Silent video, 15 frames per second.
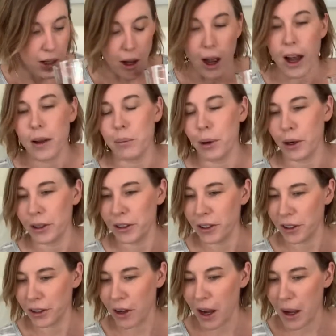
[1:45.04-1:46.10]

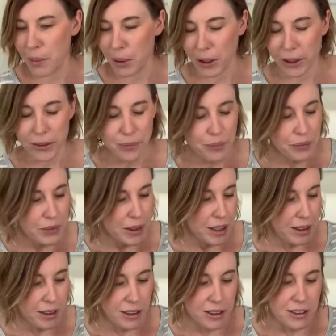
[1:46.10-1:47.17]
not iPod.
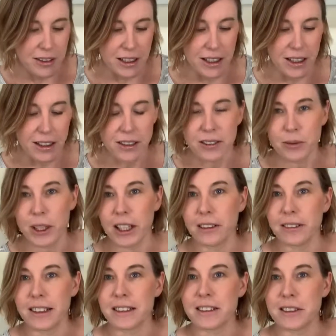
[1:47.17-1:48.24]
See, well,
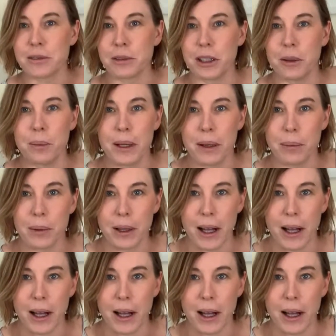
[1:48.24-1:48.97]
this is real, people.